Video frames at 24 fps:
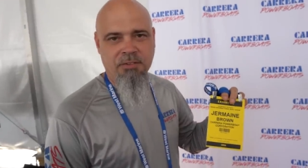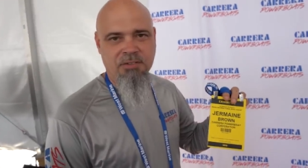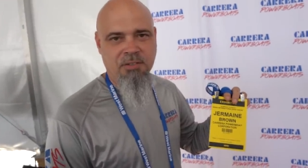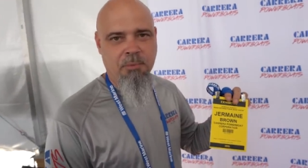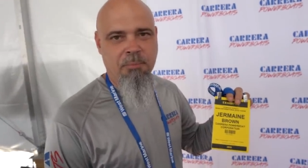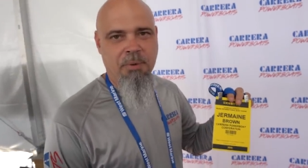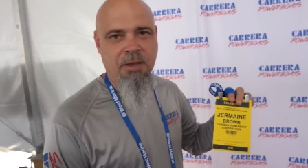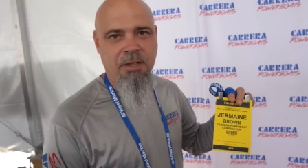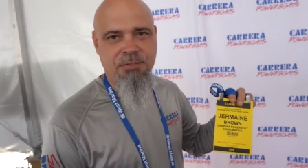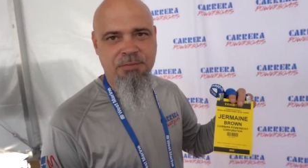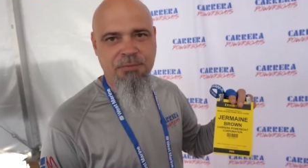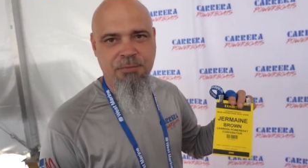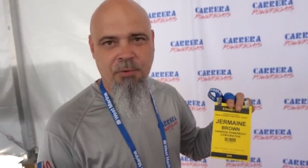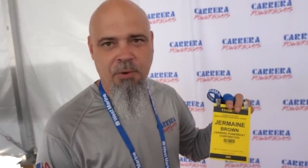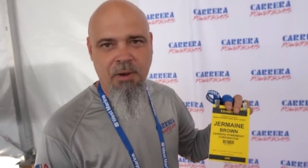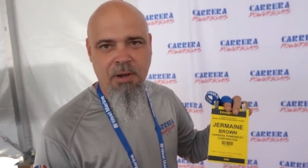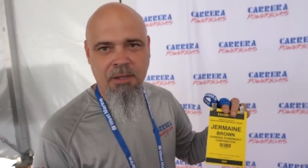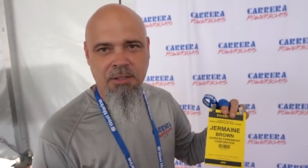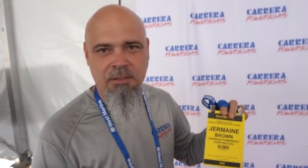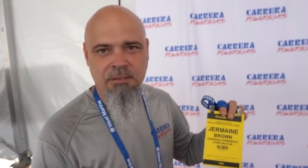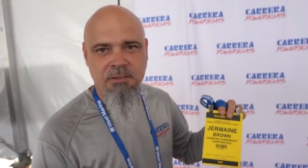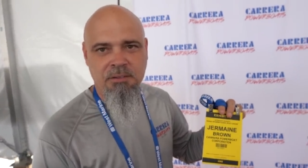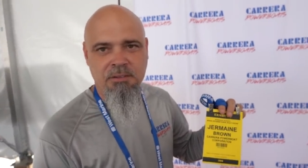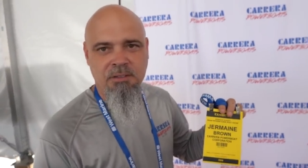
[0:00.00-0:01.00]
as a best
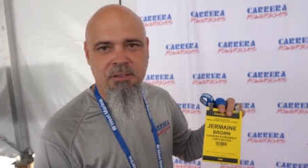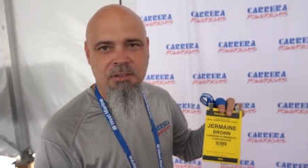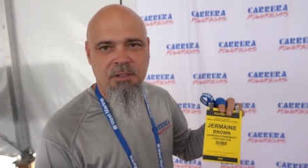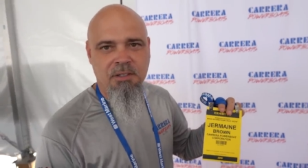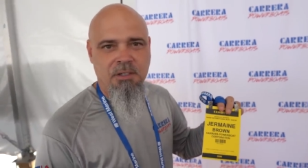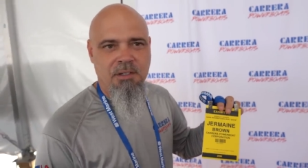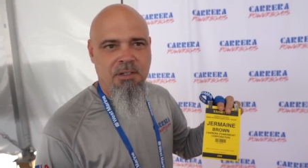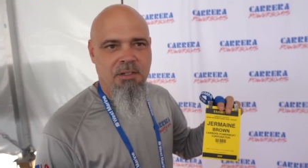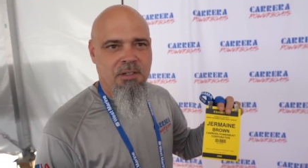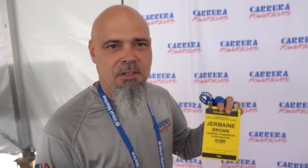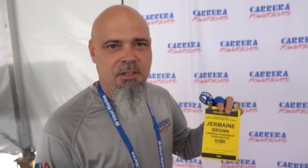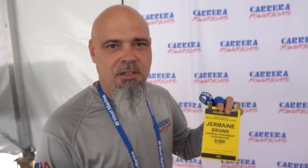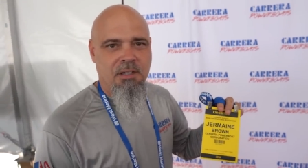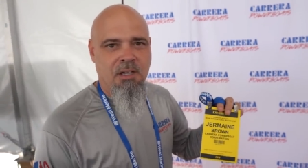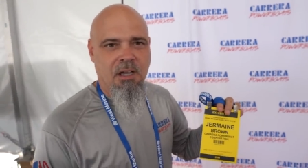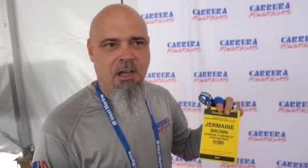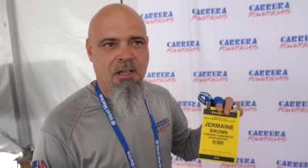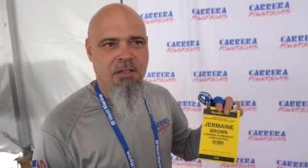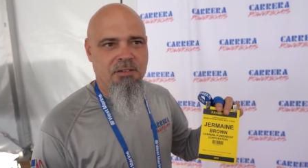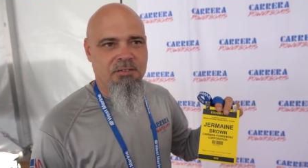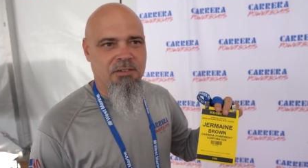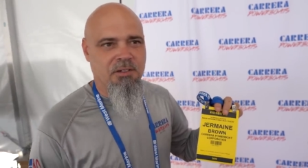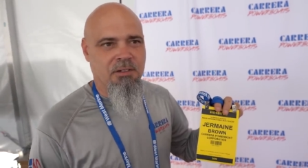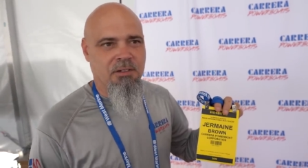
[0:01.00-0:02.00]
friend, as